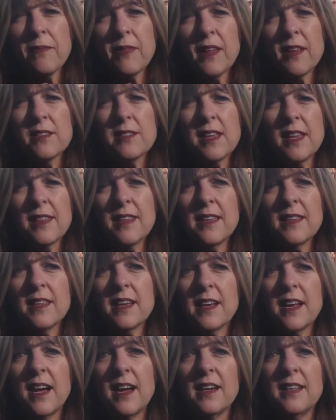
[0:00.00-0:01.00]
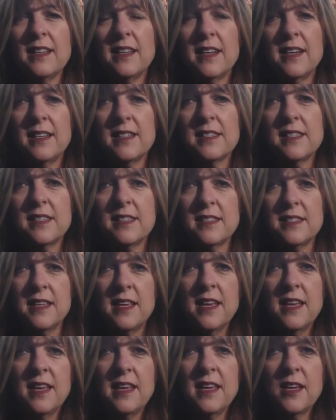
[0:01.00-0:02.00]
So I think the guidelines is
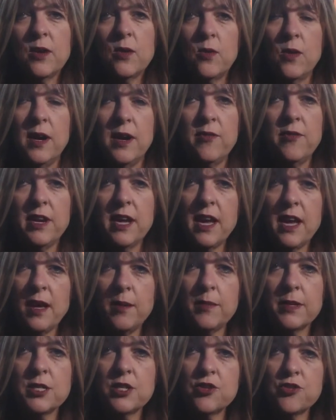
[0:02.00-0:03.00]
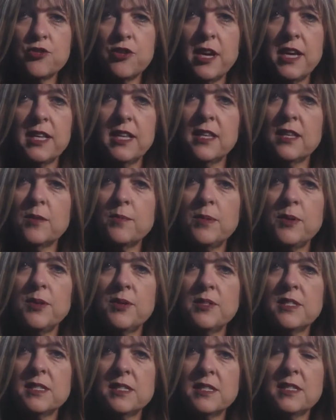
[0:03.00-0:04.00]
inquiring how much training the
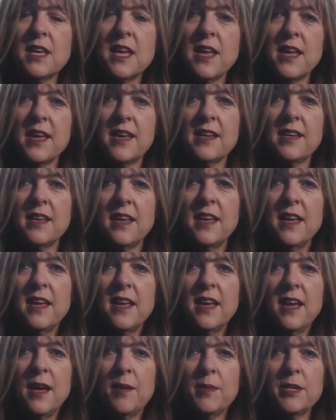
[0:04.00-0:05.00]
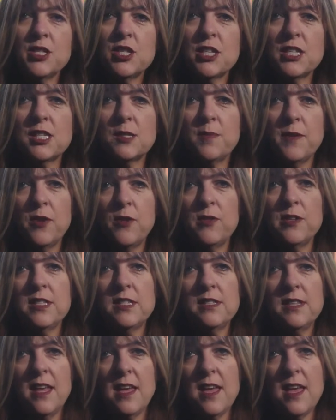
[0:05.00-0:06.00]
person's had, how much
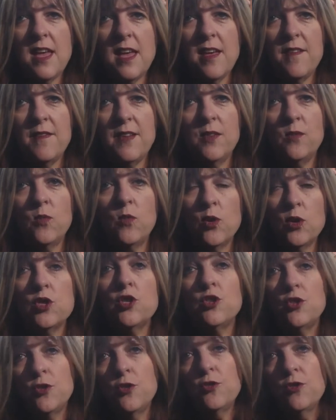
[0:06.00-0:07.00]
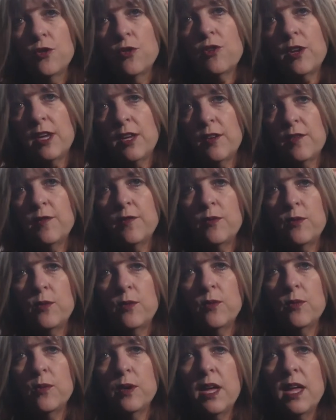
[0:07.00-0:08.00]
experience they have in what you're looking
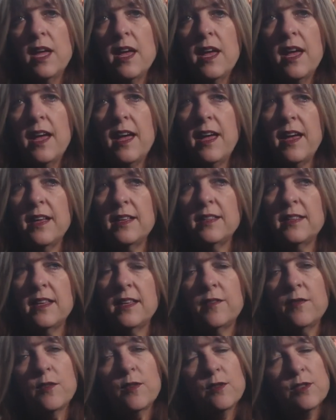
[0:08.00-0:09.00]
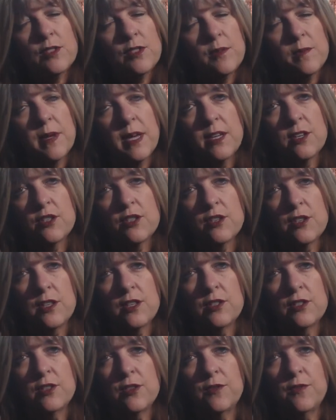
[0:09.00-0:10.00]
for, and then of course to make sure
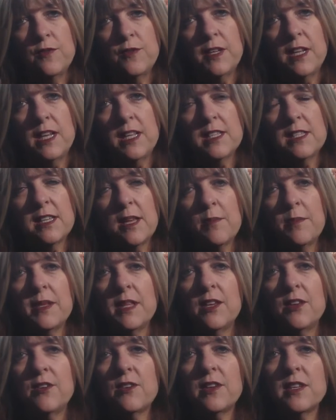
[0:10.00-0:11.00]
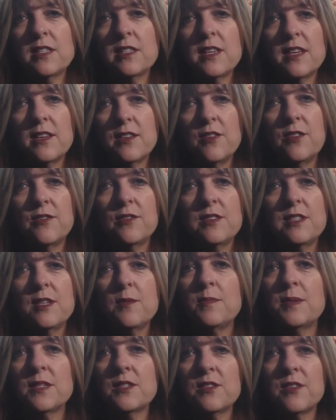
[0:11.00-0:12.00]
that you feel it's somebody you can tell your
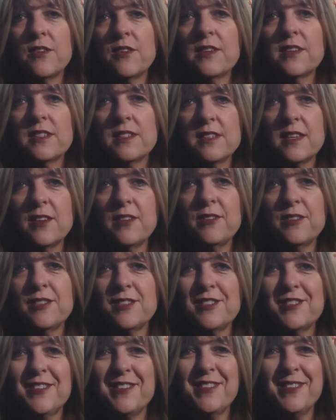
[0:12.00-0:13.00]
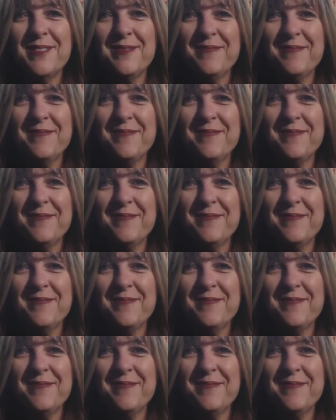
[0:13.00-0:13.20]
deepest, darkest secrets to.